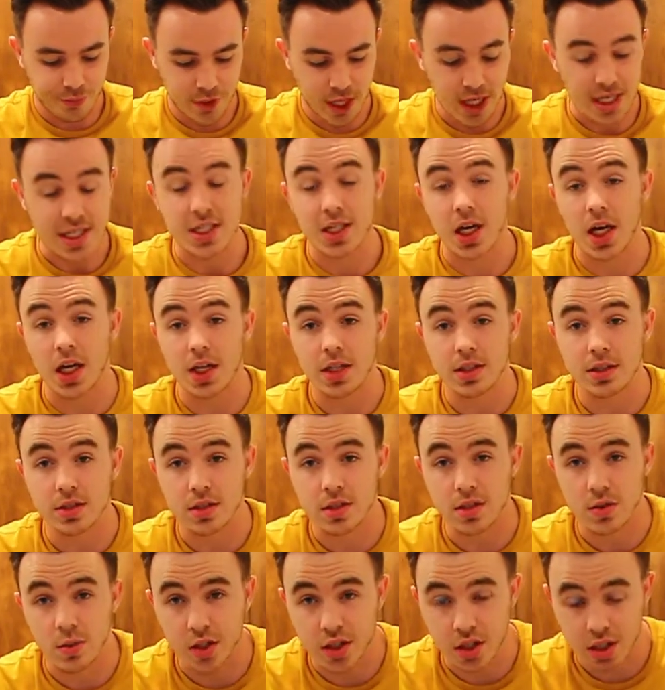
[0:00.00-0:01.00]
It's not
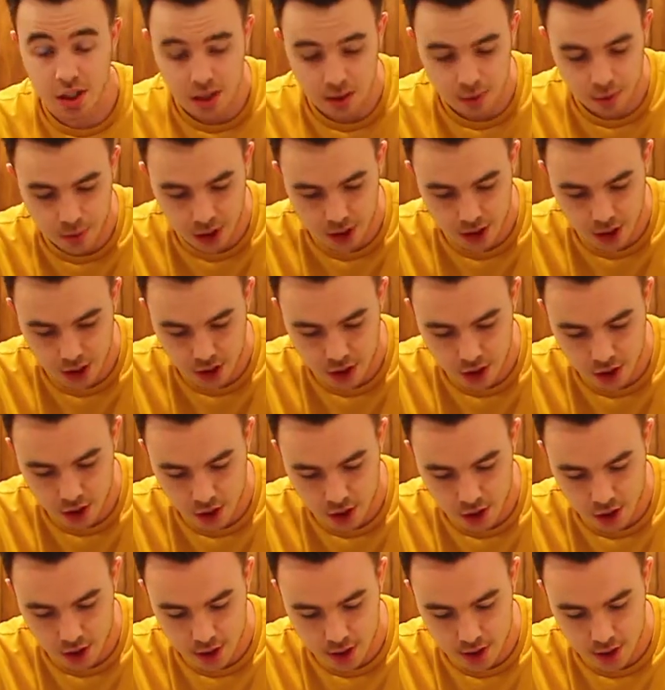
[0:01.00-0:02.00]
squishy when I touch
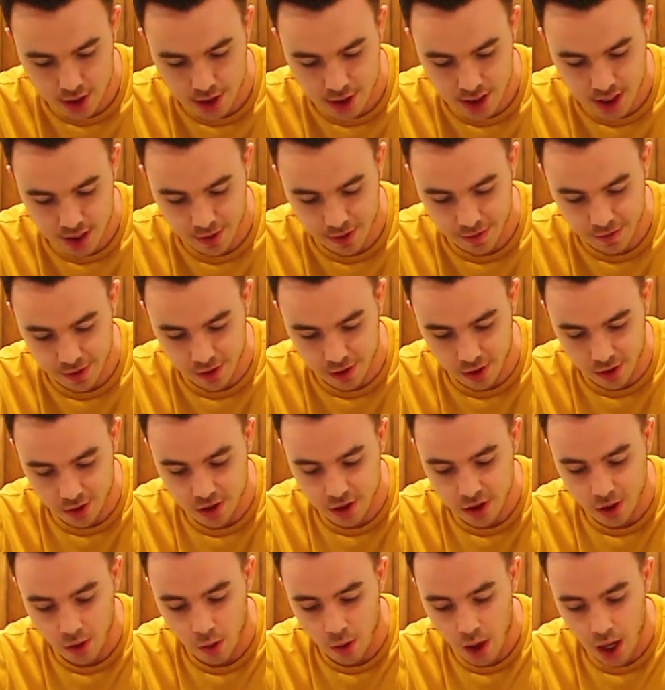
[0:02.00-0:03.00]
it. It doesn't stick to my finger,
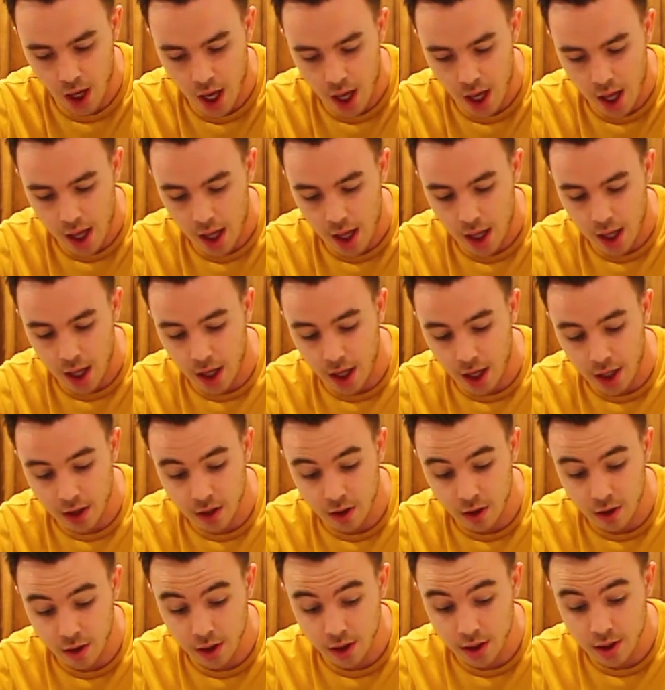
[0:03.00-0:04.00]
so I
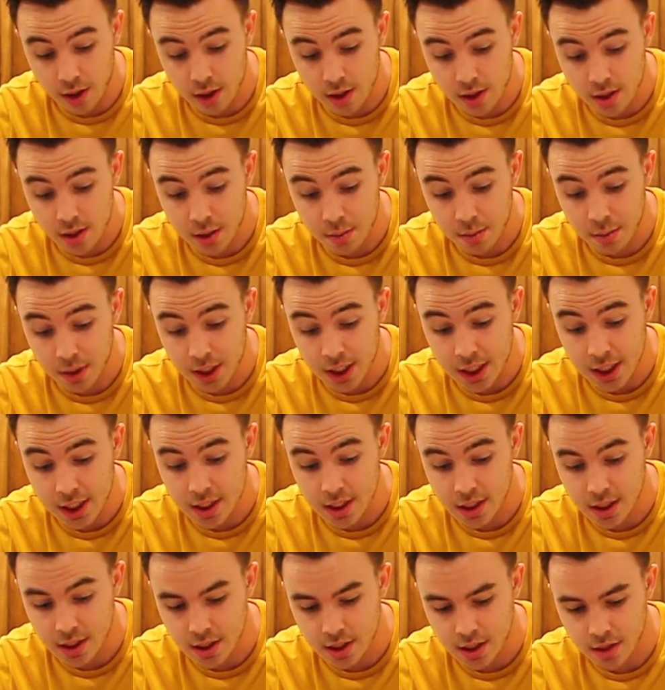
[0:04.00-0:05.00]
know that it is
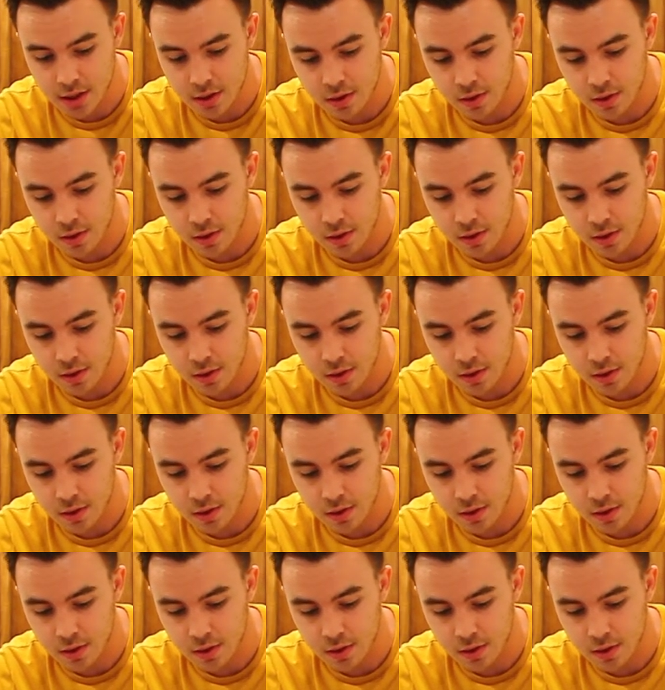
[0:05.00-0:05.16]
complete.